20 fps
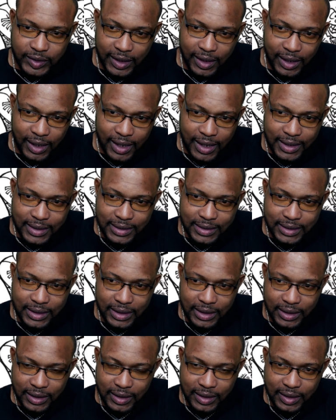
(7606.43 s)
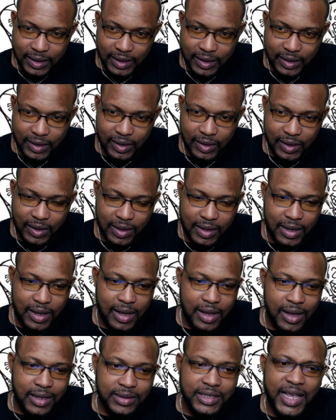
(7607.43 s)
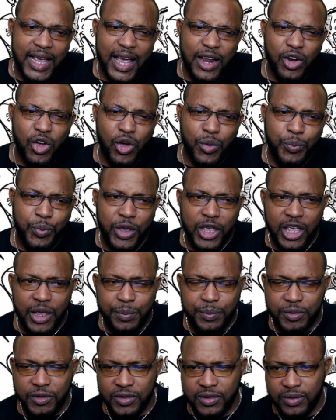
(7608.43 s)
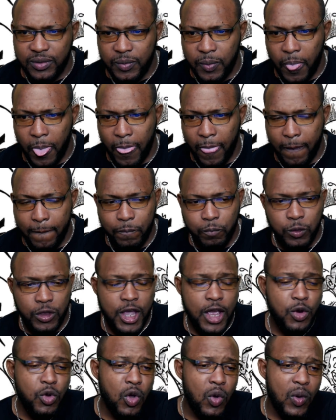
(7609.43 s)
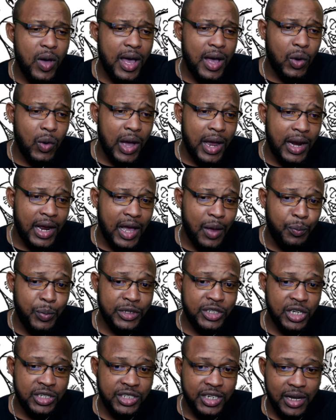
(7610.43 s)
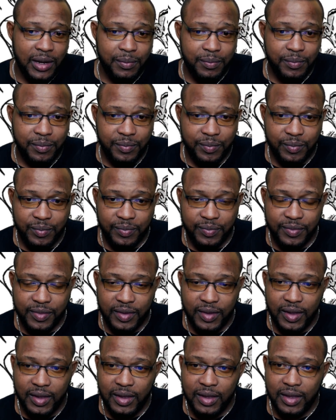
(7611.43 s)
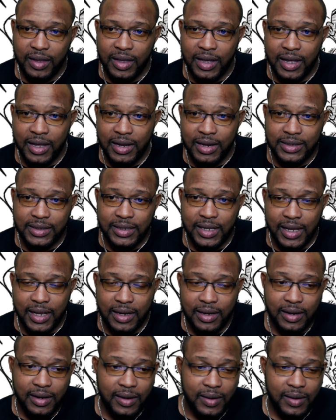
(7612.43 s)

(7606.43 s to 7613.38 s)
And thing. So you know, peeps. You know what go along a Petro Jam. You understand?